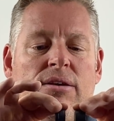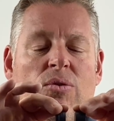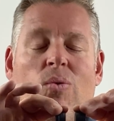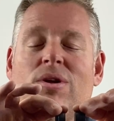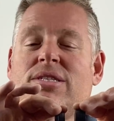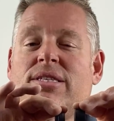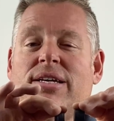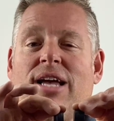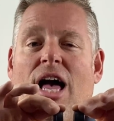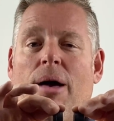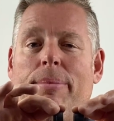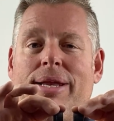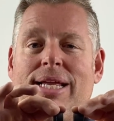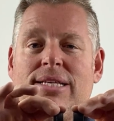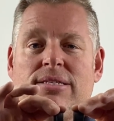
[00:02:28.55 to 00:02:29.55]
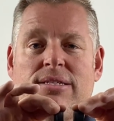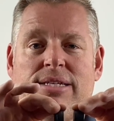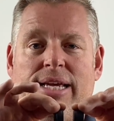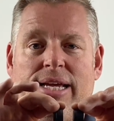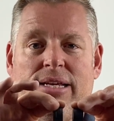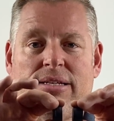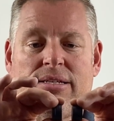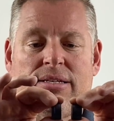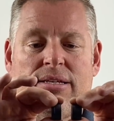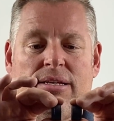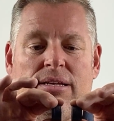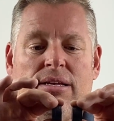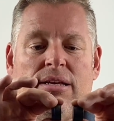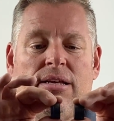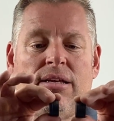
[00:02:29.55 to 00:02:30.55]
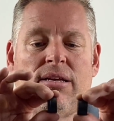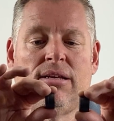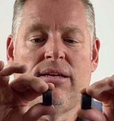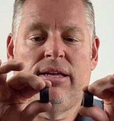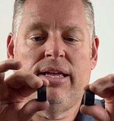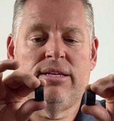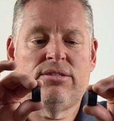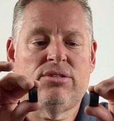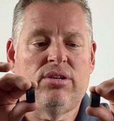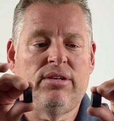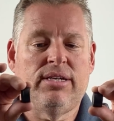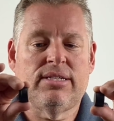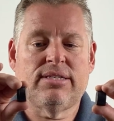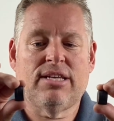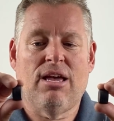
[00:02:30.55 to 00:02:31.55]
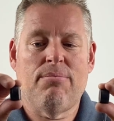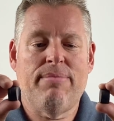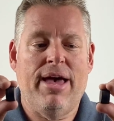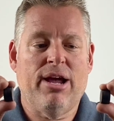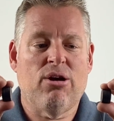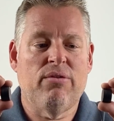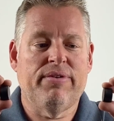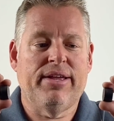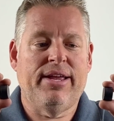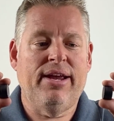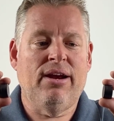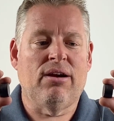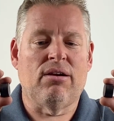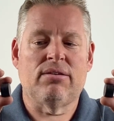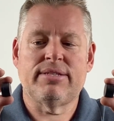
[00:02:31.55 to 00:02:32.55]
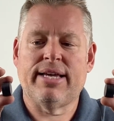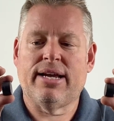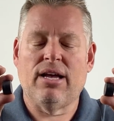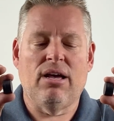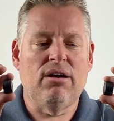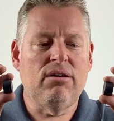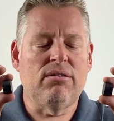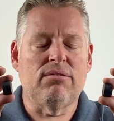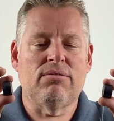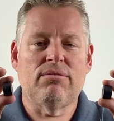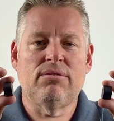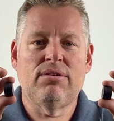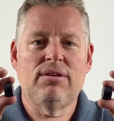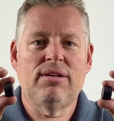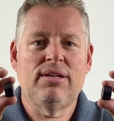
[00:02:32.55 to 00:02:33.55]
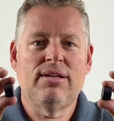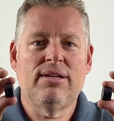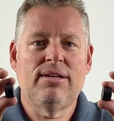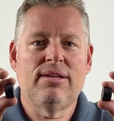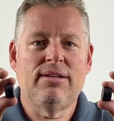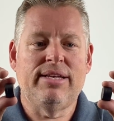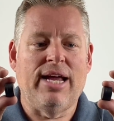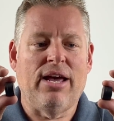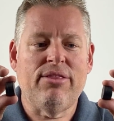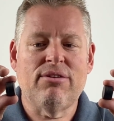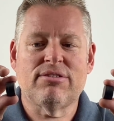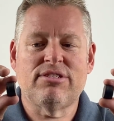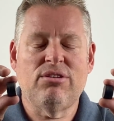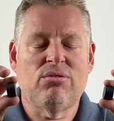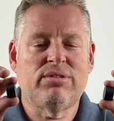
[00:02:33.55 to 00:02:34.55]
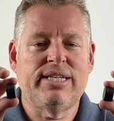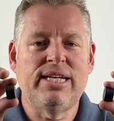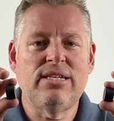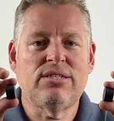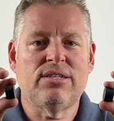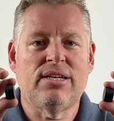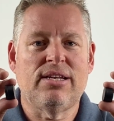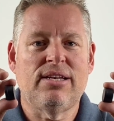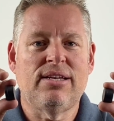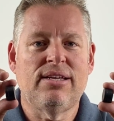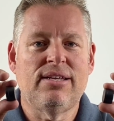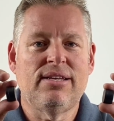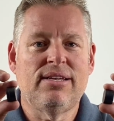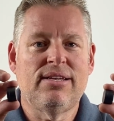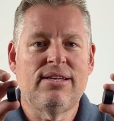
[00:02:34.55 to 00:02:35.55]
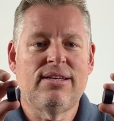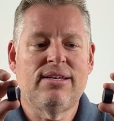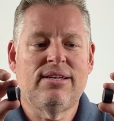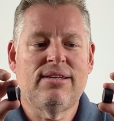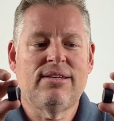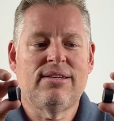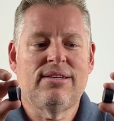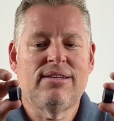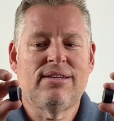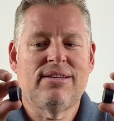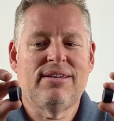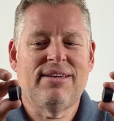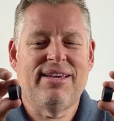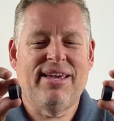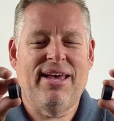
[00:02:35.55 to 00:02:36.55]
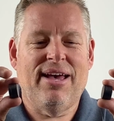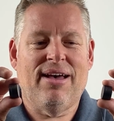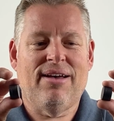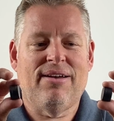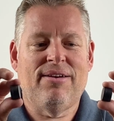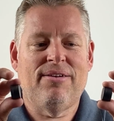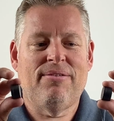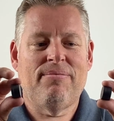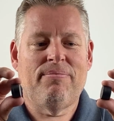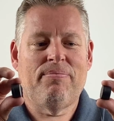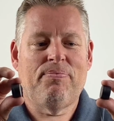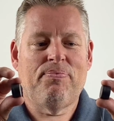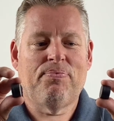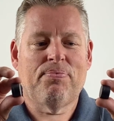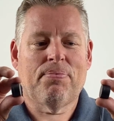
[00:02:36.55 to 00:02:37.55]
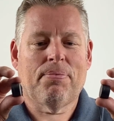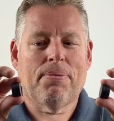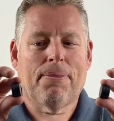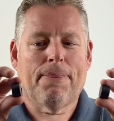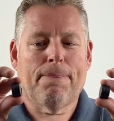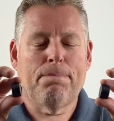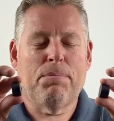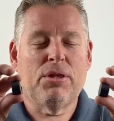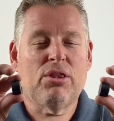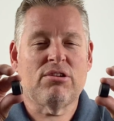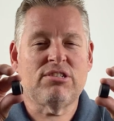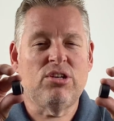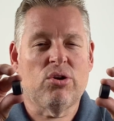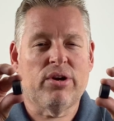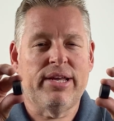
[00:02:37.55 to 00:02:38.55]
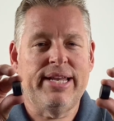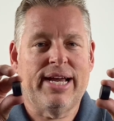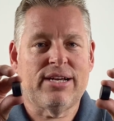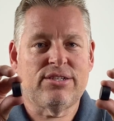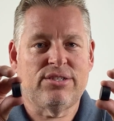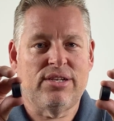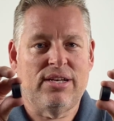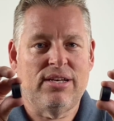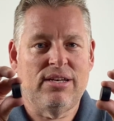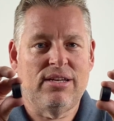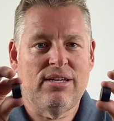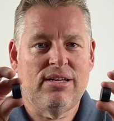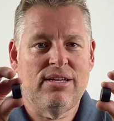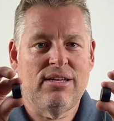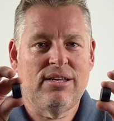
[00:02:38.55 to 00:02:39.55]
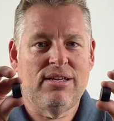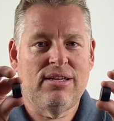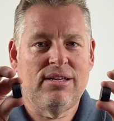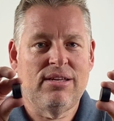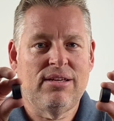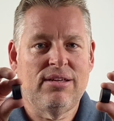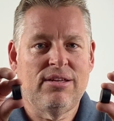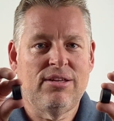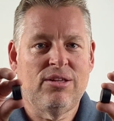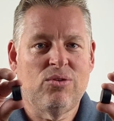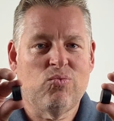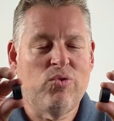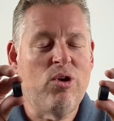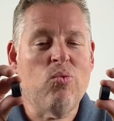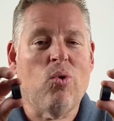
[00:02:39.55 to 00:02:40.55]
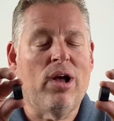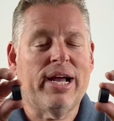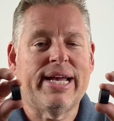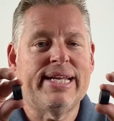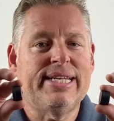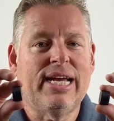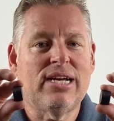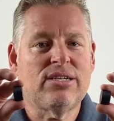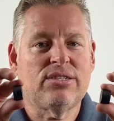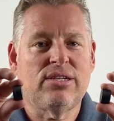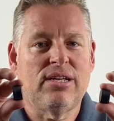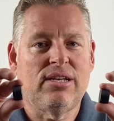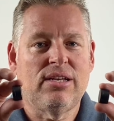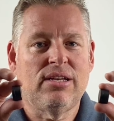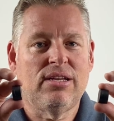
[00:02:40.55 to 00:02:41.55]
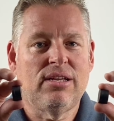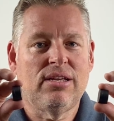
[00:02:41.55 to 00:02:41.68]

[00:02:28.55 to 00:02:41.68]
What's the common instinct? Is to just come back over here. It's like, oh, now there's no tension. Yeah, but there's no connection. We want connection.